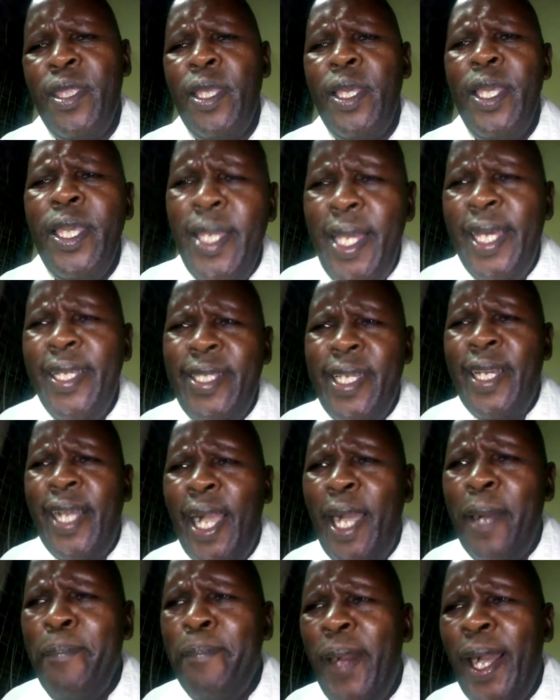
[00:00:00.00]
He doesn't
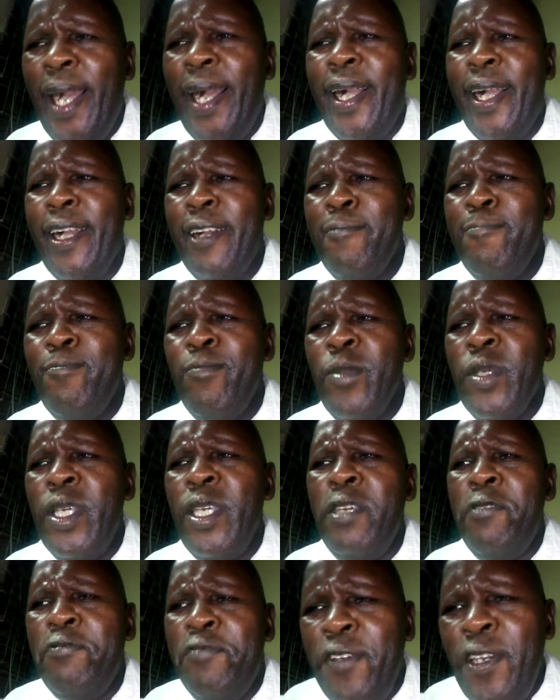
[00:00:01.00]
come back.
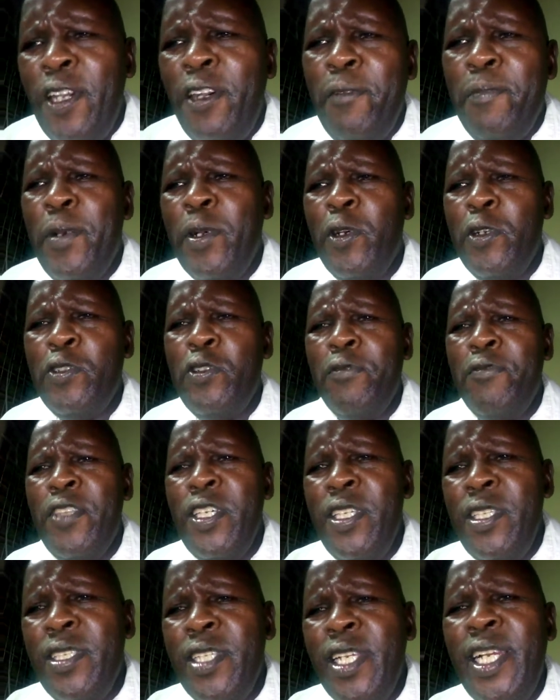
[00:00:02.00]
He fell because of
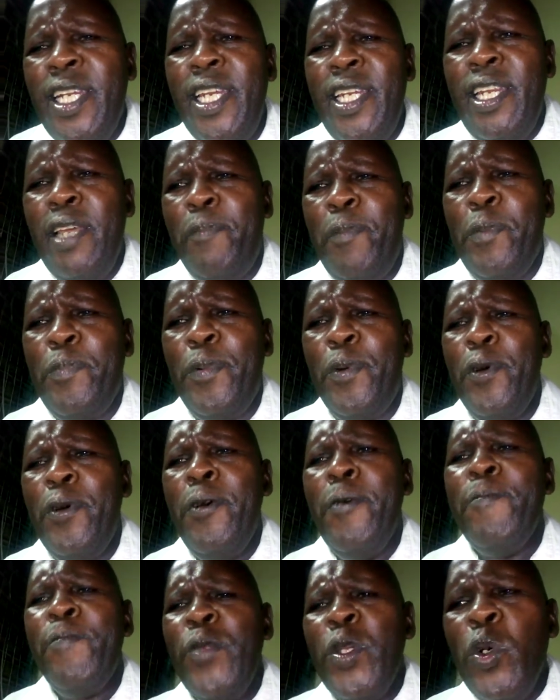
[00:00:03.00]
these greedy people
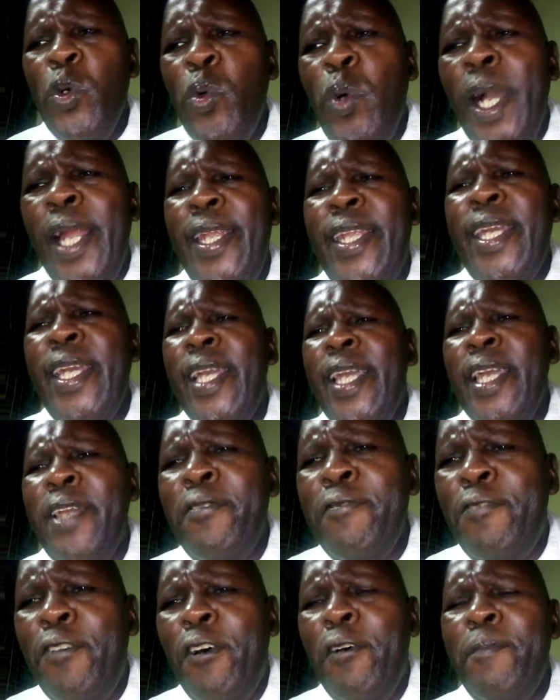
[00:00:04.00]
who are
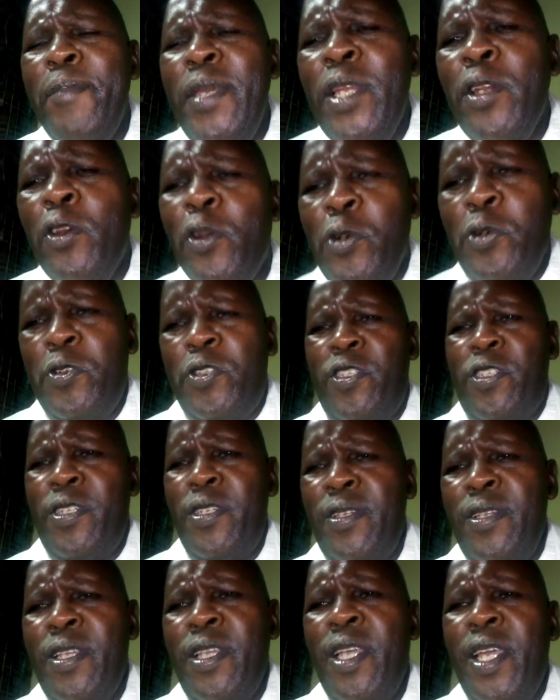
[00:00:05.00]
digging for minerals.
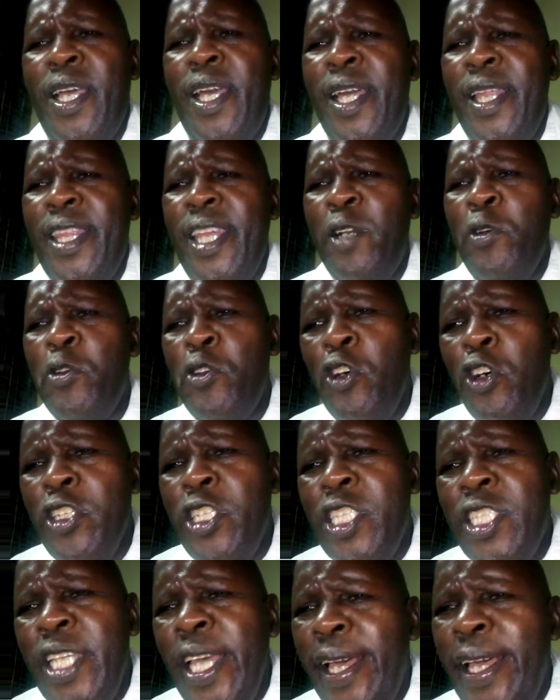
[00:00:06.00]
They will not
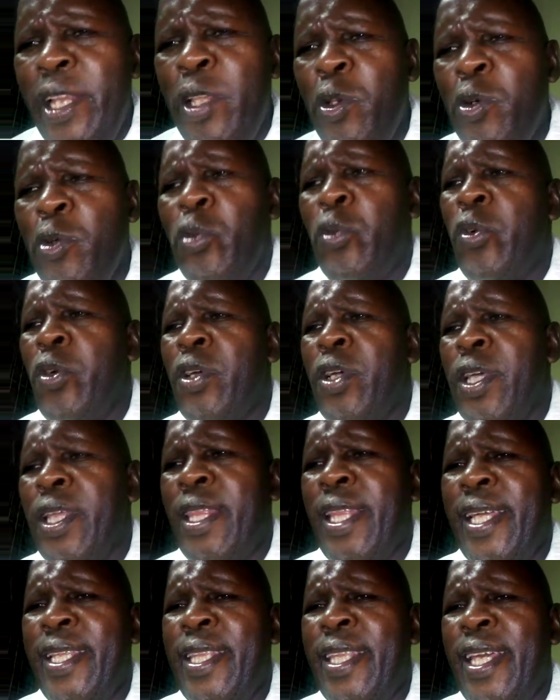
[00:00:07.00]
tell you
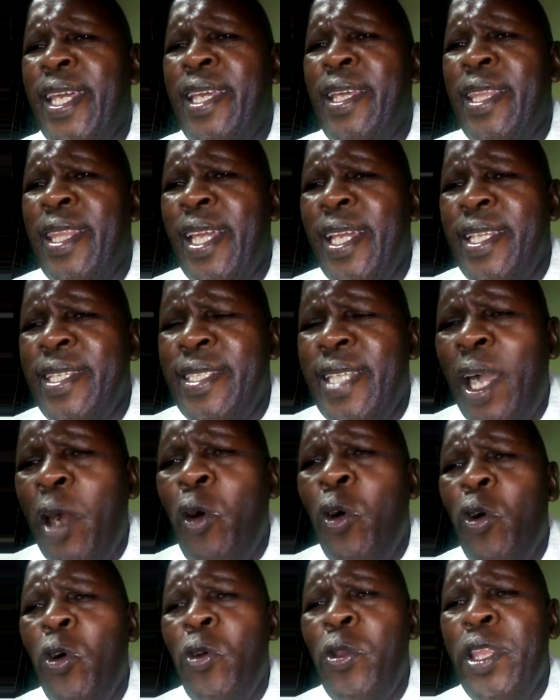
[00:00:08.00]
that there is a
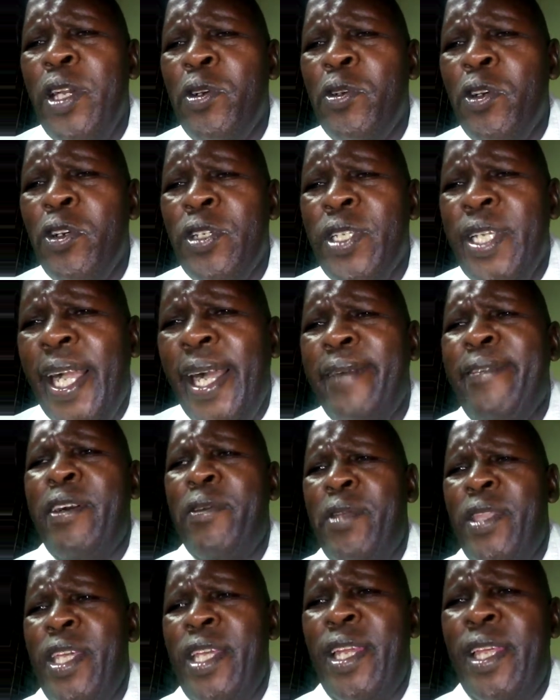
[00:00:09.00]
hole. They will not cover
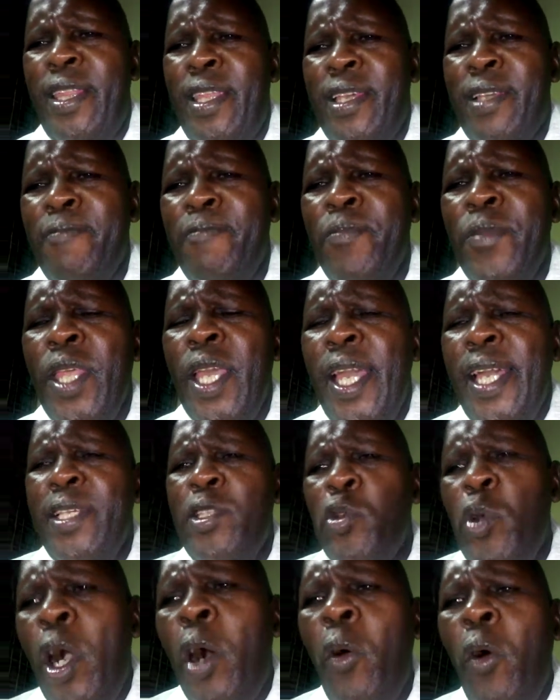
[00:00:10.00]
with anything. As
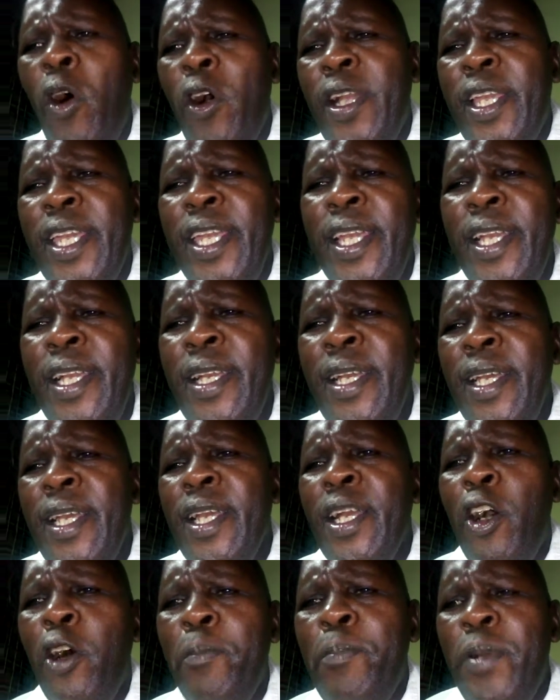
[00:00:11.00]
you are walking
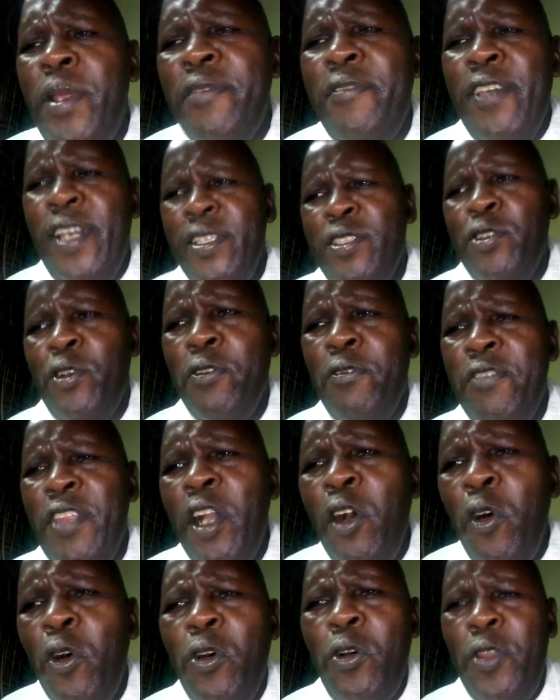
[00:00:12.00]
oblivious of the
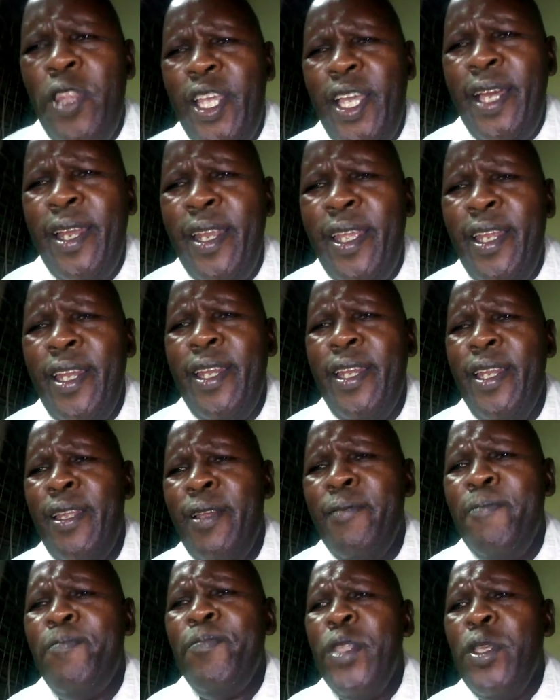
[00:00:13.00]
hole they are in,
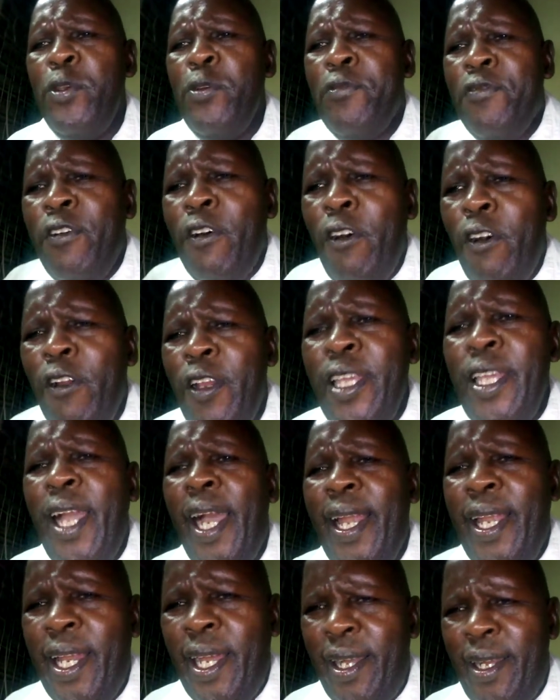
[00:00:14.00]
you fall
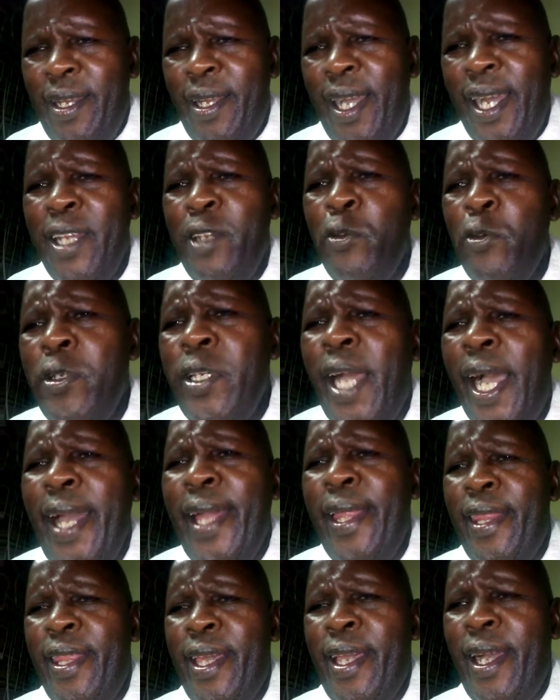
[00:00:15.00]
under and you die
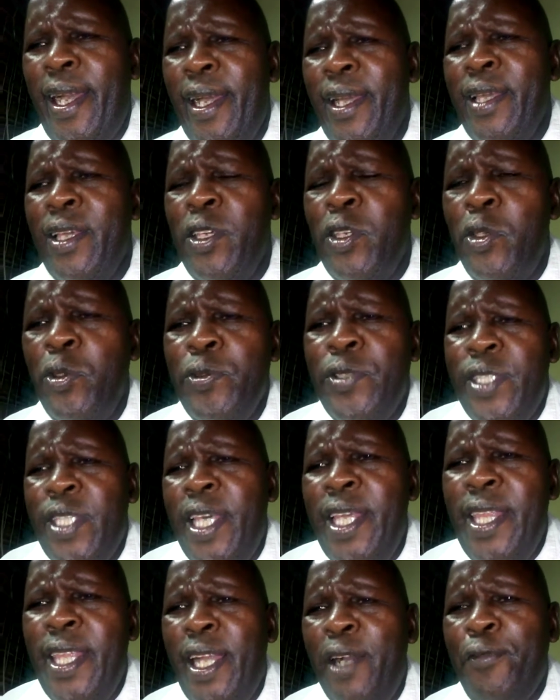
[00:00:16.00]
there. You stay
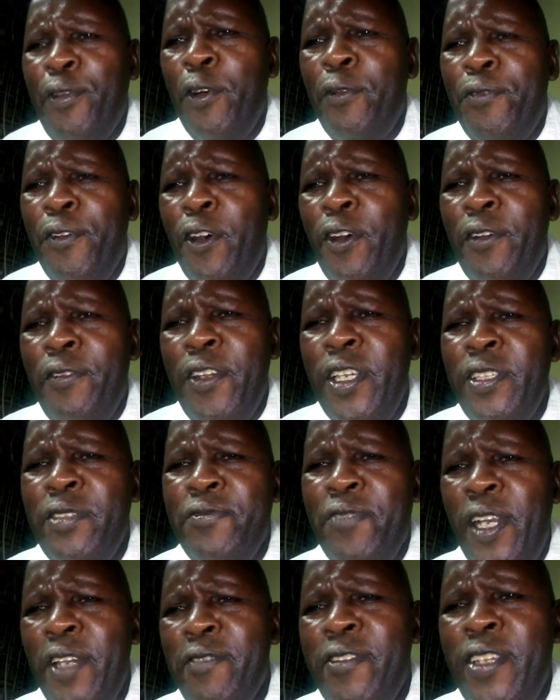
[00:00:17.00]
there for 4 days,
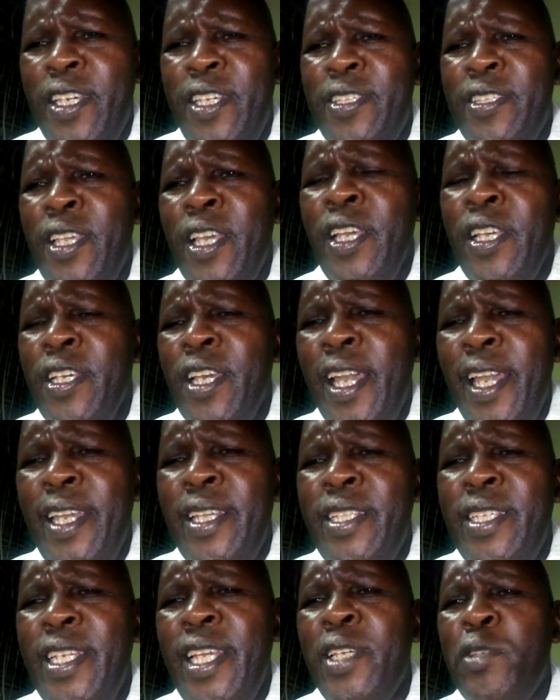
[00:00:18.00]
5 days,
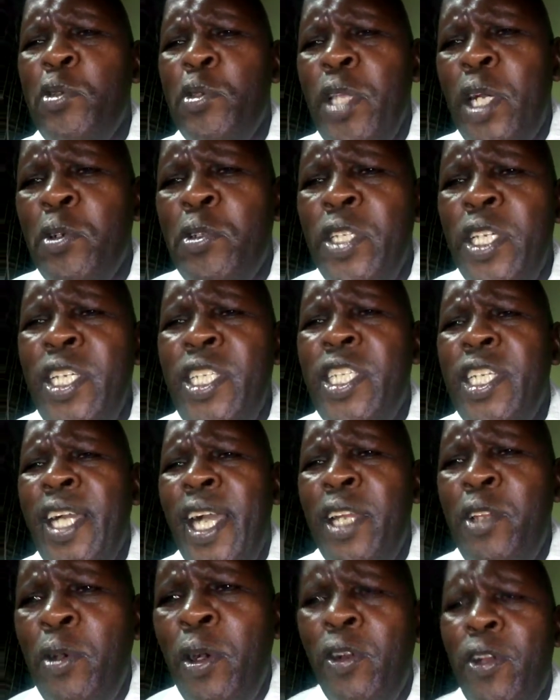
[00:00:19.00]
8 days without eating
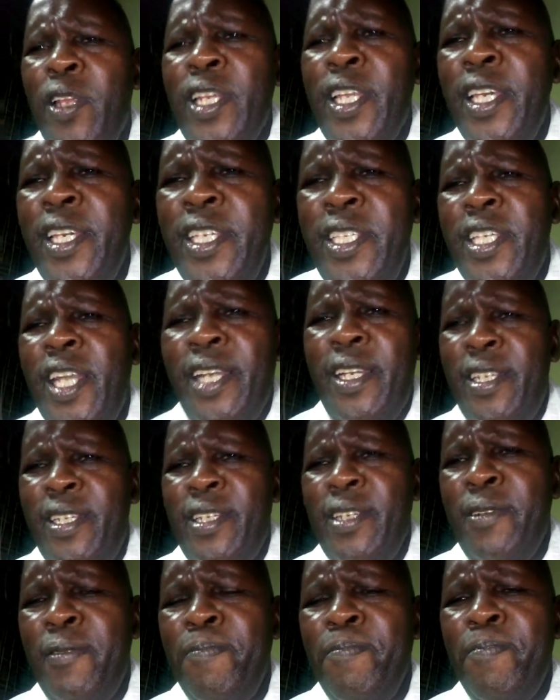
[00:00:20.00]
and you are already injured.
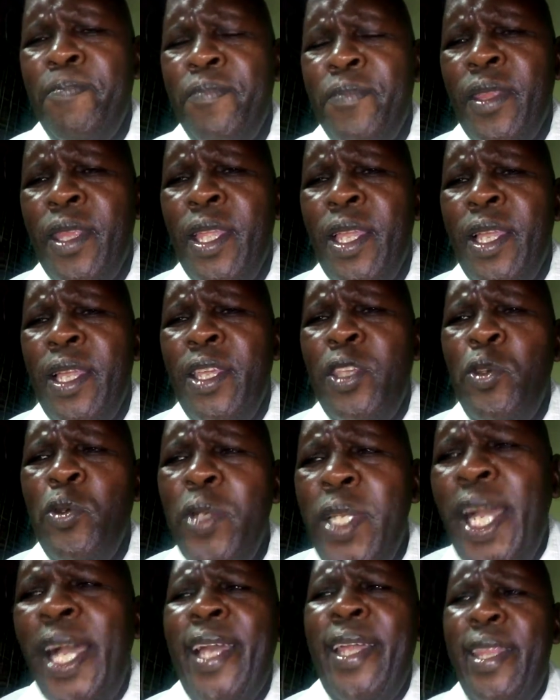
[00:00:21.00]
You
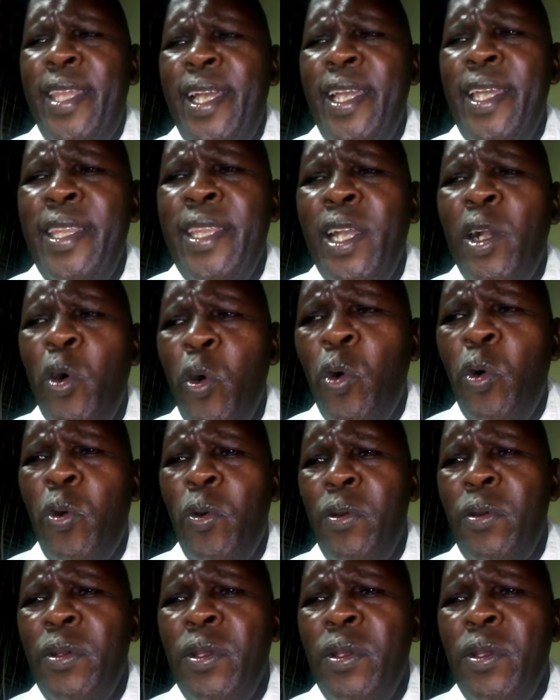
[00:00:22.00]
die there in the hole.